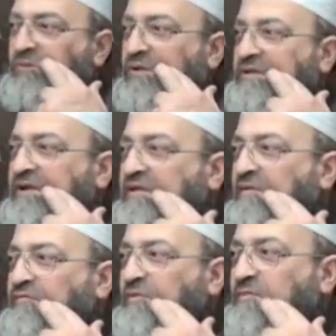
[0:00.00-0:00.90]
Where did it
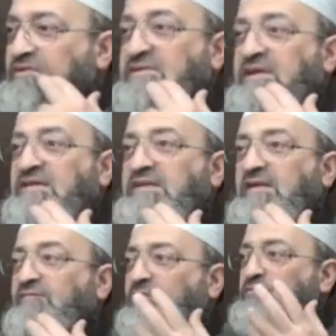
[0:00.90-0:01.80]
come from? They say it
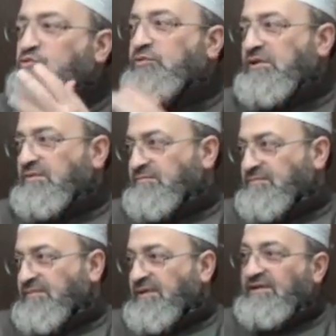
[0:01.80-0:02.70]
came from Judah.
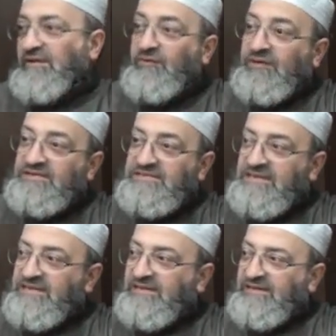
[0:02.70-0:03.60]
Now you can
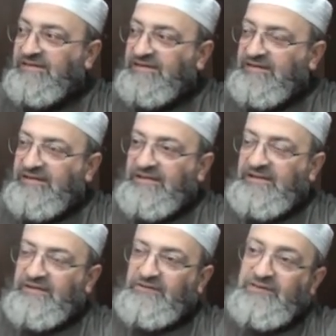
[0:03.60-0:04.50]
see
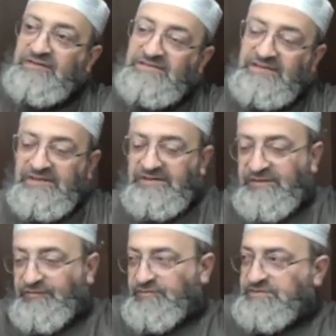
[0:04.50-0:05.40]
the
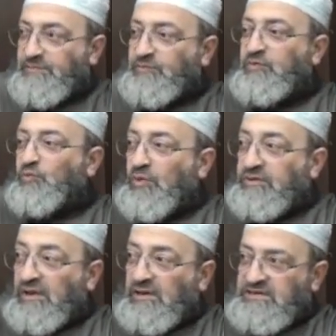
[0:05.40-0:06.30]
difference between
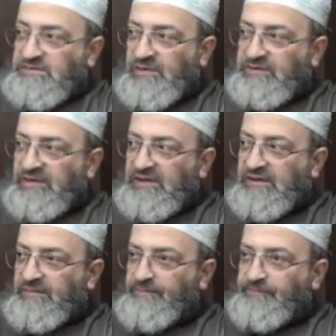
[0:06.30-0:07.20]
what Allah subhanahu wa
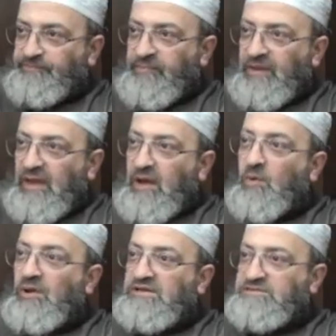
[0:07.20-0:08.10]
ta'ala, how
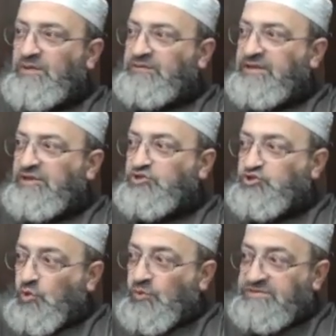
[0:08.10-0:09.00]
Allah subhanahu wa ta'ala
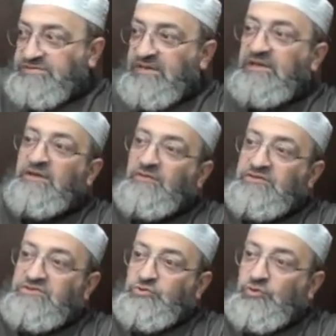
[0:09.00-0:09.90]
show us
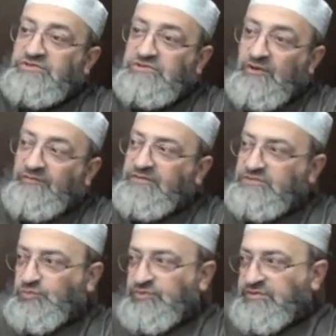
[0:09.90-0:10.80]
the source of
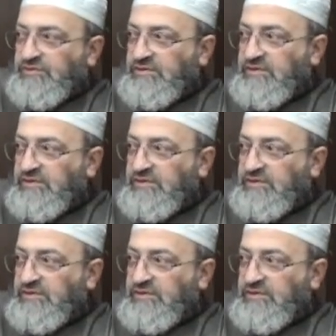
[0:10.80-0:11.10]
this word,